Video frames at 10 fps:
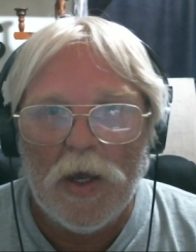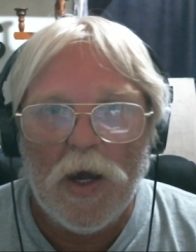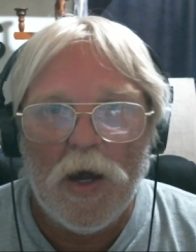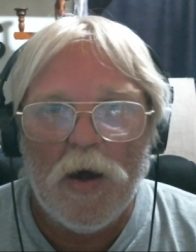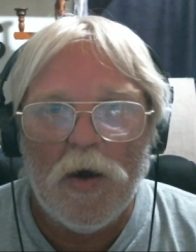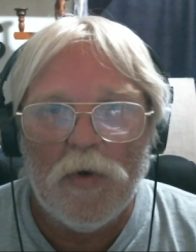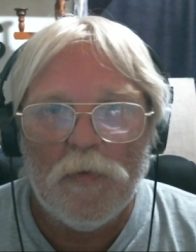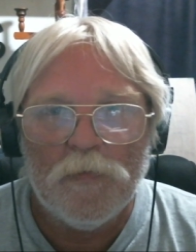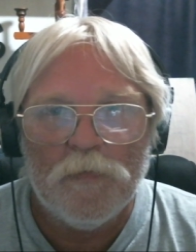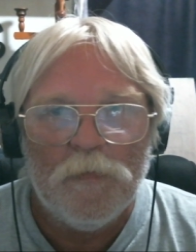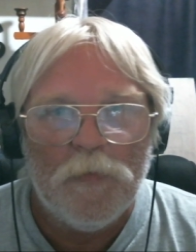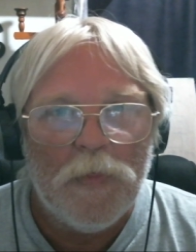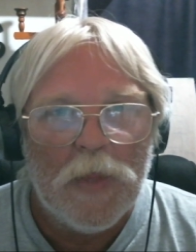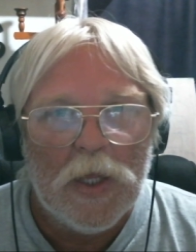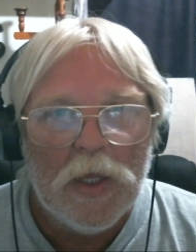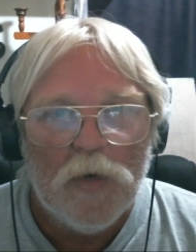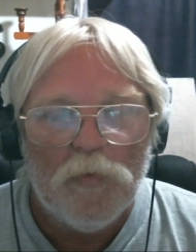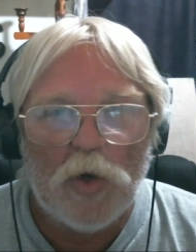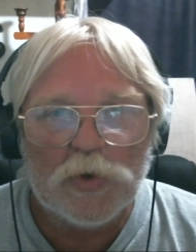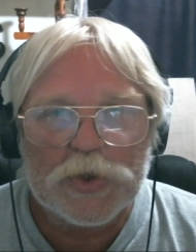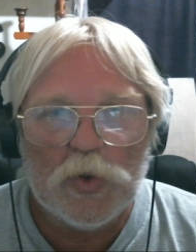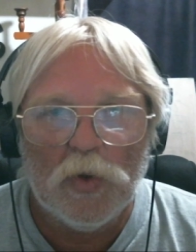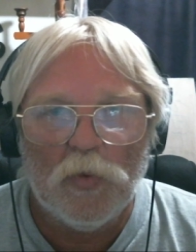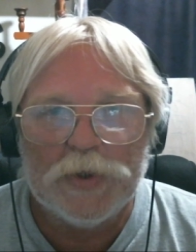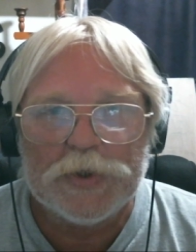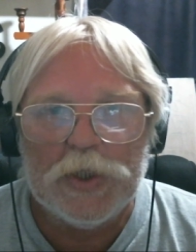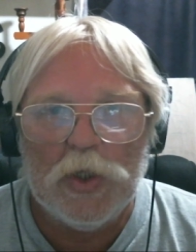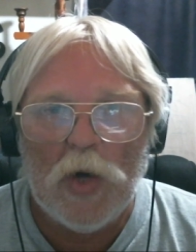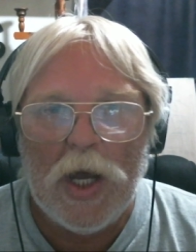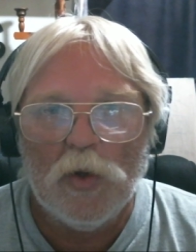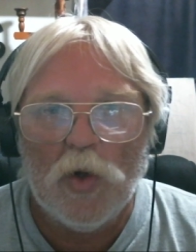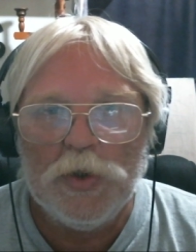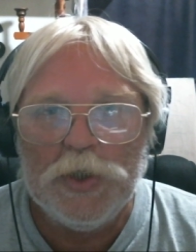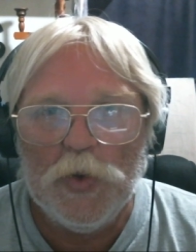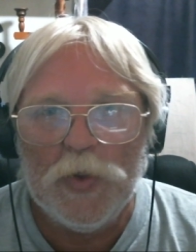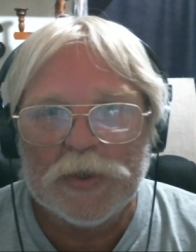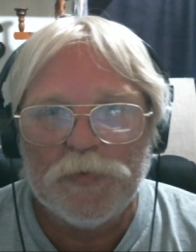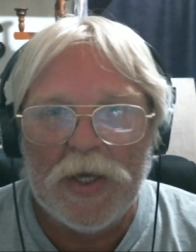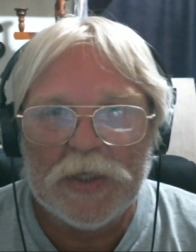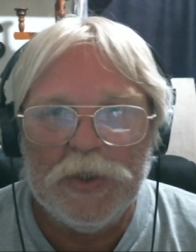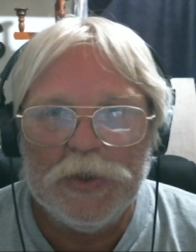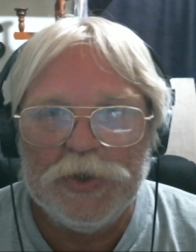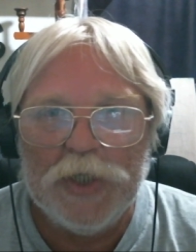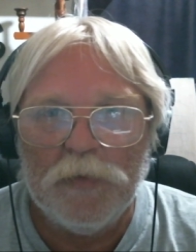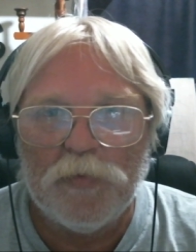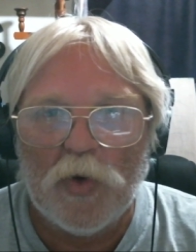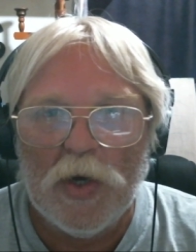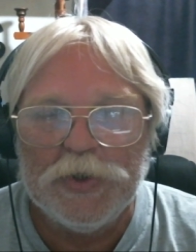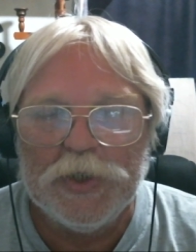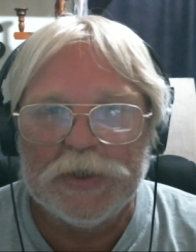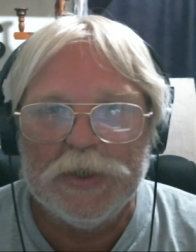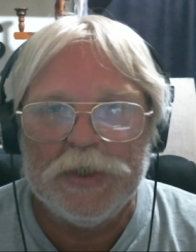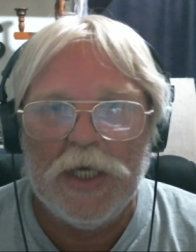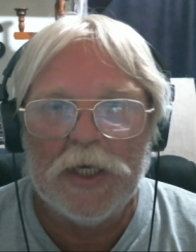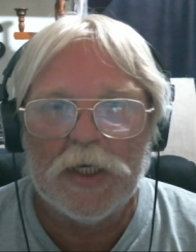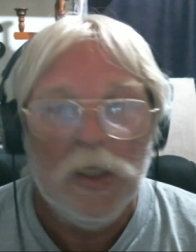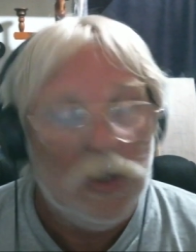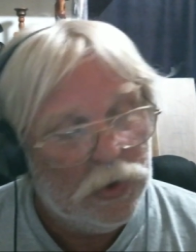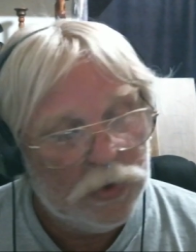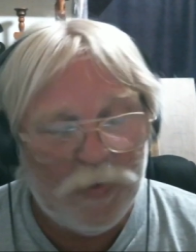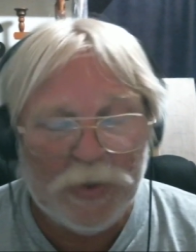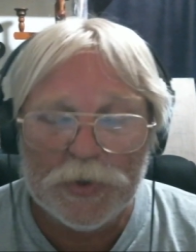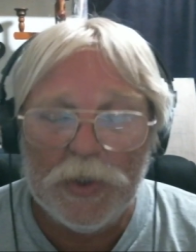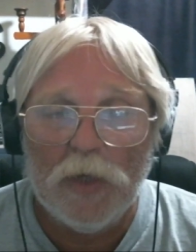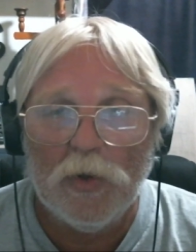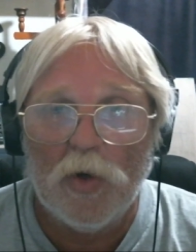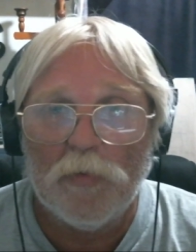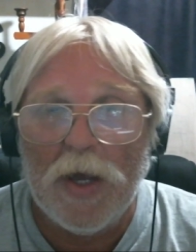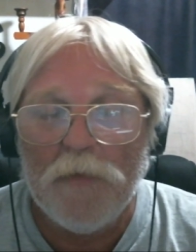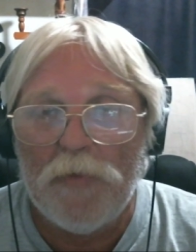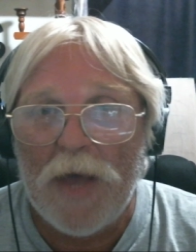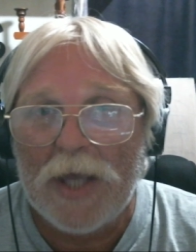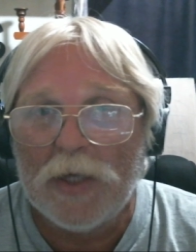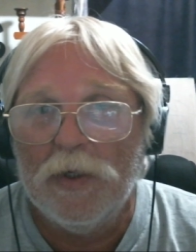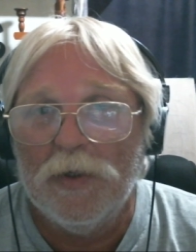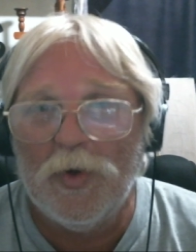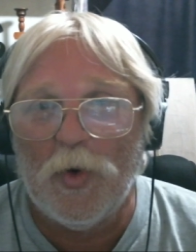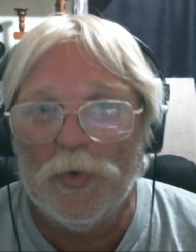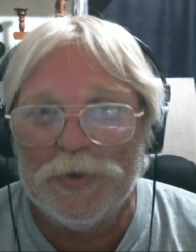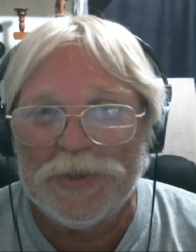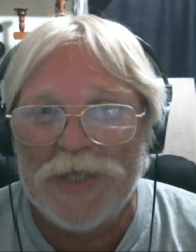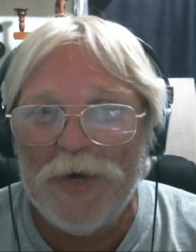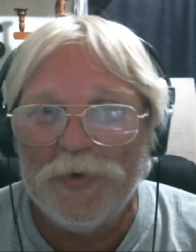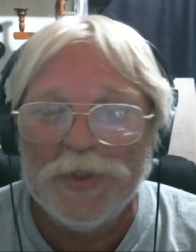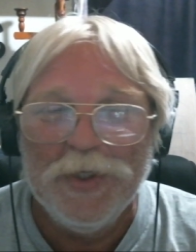Um, Paul Stewart wants to know, how long do you expect this shed project to take? Depends on how long my back holds out.